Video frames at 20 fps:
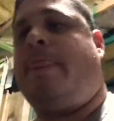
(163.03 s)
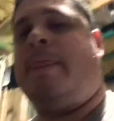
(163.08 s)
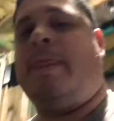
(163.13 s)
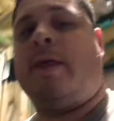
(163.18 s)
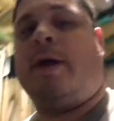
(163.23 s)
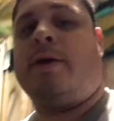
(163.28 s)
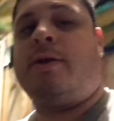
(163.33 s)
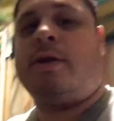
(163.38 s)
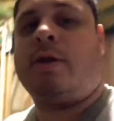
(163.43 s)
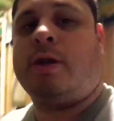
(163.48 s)

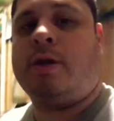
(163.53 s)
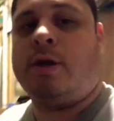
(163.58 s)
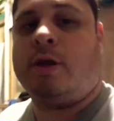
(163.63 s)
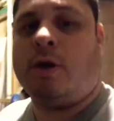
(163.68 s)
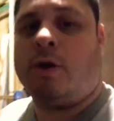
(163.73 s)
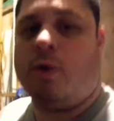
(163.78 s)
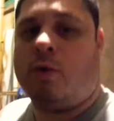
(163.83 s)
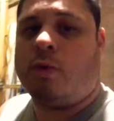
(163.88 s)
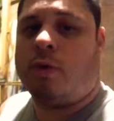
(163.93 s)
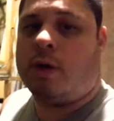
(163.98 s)
Now that I
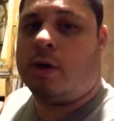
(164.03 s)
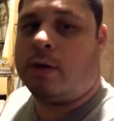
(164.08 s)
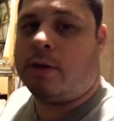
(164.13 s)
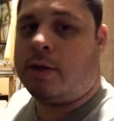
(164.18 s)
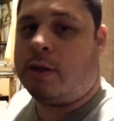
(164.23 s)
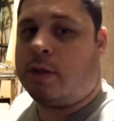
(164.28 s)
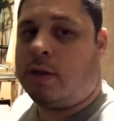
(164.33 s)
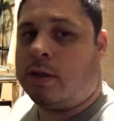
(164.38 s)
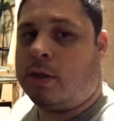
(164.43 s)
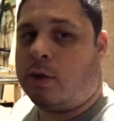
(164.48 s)
know where
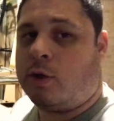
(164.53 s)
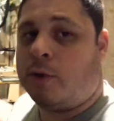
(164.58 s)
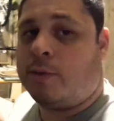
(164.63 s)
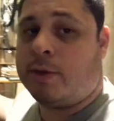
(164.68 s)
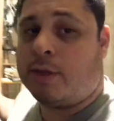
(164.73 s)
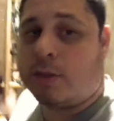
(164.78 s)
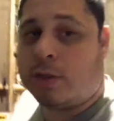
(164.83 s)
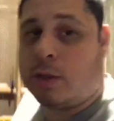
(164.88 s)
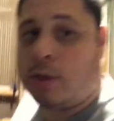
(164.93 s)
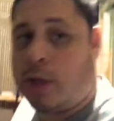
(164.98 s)
the
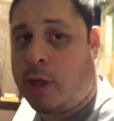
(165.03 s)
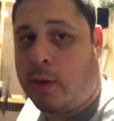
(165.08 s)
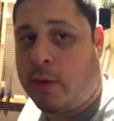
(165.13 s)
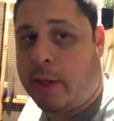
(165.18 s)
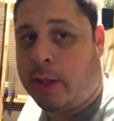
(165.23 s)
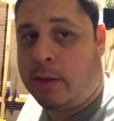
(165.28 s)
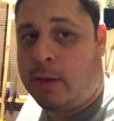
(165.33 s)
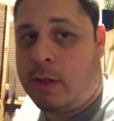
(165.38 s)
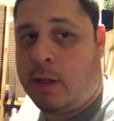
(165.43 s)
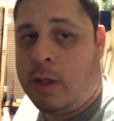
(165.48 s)
equipment is all
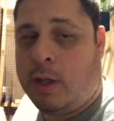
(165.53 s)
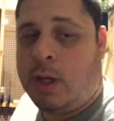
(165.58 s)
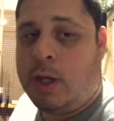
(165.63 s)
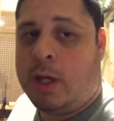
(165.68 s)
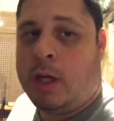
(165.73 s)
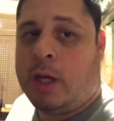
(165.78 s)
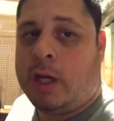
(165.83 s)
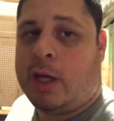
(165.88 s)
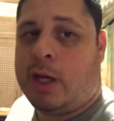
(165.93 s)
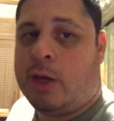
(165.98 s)
going,
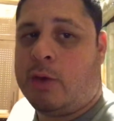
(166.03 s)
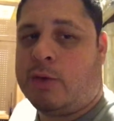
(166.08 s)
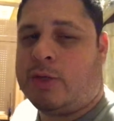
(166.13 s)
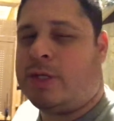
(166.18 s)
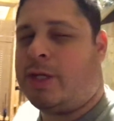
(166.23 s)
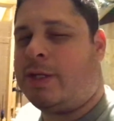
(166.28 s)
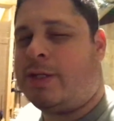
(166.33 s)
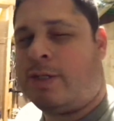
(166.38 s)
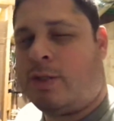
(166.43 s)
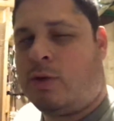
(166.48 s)

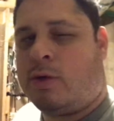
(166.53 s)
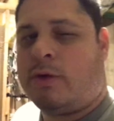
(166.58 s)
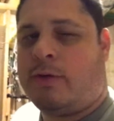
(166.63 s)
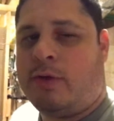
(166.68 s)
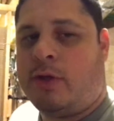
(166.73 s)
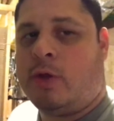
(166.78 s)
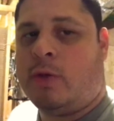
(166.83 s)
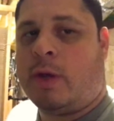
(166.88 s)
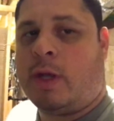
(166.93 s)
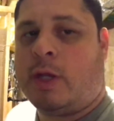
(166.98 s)
which I sort of
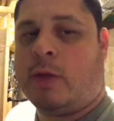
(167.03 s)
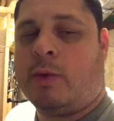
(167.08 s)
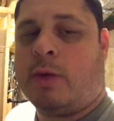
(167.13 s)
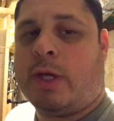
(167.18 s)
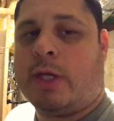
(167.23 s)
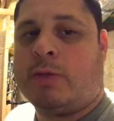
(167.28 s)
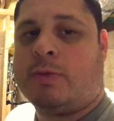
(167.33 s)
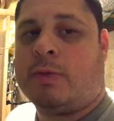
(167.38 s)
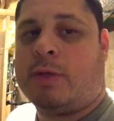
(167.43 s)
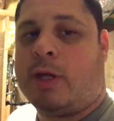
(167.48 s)
knew
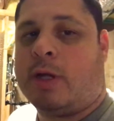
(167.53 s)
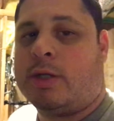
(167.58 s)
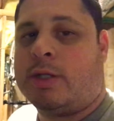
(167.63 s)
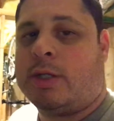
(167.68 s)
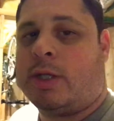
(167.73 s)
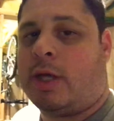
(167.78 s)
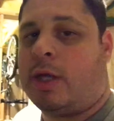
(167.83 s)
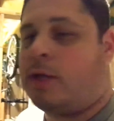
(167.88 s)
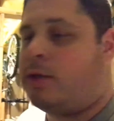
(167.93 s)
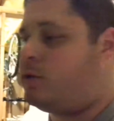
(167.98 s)
anyways because
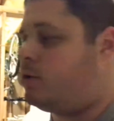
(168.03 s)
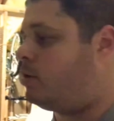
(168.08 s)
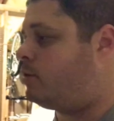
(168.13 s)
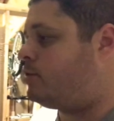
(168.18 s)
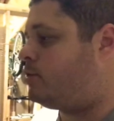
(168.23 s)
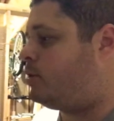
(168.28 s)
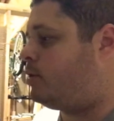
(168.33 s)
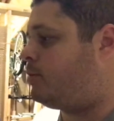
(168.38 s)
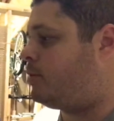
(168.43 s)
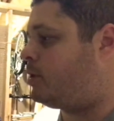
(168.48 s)
I had it all
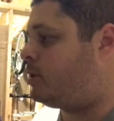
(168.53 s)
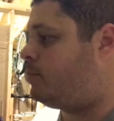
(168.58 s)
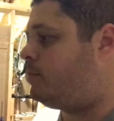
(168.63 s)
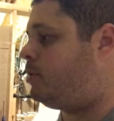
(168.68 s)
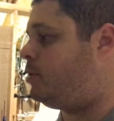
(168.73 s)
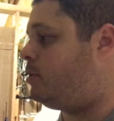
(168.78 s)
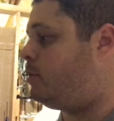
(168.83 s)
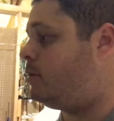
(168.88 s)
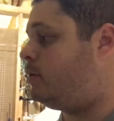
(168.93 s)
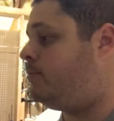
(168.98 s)
drawn up on the
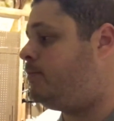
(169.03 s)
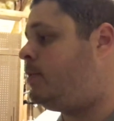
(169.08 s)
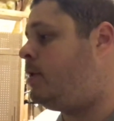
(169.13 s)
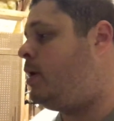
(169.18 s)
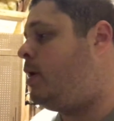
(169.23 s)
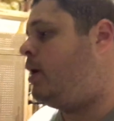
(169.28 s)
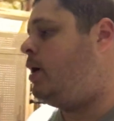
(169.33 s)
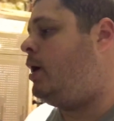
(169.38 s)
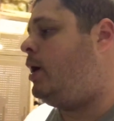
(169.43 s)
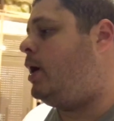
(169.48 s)
computer,
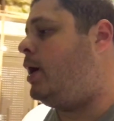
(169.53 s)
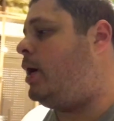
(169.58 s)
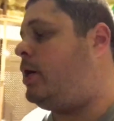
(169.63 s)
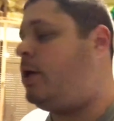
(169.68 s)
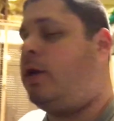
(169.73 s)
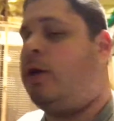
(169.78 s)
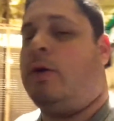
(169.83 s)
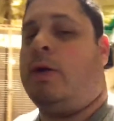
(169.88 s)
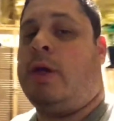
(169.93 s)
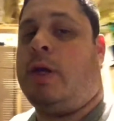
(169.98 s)
I
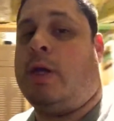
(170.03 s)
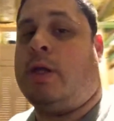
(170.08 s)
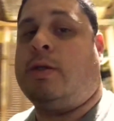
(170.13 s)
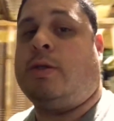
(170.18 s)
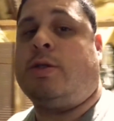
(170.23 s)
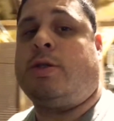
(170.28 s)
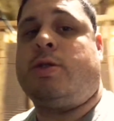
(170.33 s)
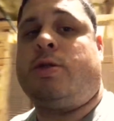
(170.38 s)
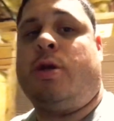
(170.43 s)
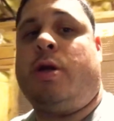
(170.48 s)
can go ahead
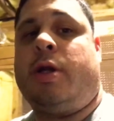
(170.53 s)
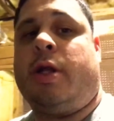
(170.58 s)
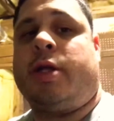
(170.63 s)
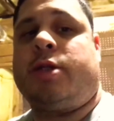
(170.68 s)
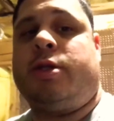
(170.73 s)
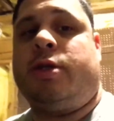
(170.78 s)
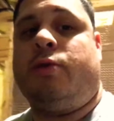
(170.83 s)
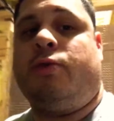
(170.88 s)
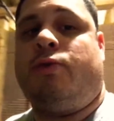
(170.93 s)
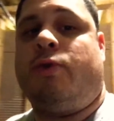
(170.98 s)
and start
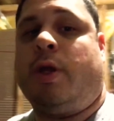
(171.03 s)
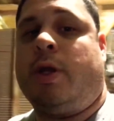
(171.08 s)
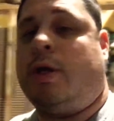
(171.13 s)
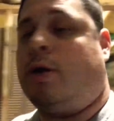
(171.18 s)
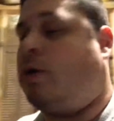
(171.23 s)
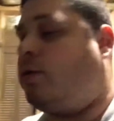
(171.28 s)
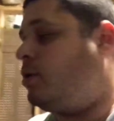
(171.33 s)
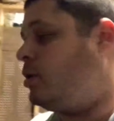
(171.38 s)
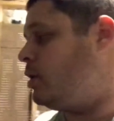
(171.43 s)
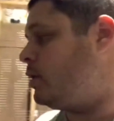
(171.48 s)
actually running
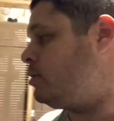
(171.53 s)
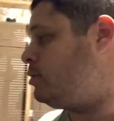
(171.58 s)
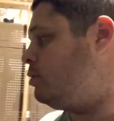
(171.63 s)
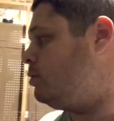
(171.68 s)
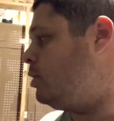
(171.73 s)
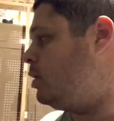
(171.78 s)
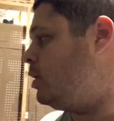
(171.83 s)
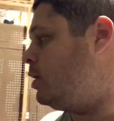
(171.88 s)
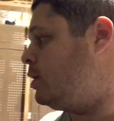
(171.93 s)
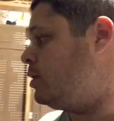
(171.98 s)
all the electrical
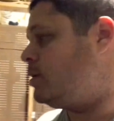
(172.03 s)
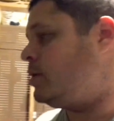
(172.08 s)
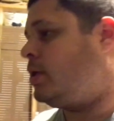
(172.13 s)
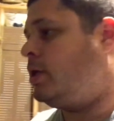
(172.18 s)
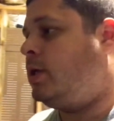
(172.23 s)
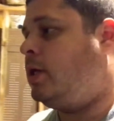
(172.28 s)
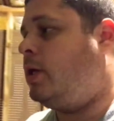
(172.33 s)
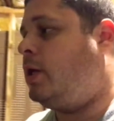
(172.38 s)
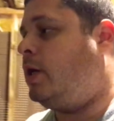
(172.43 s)
lines.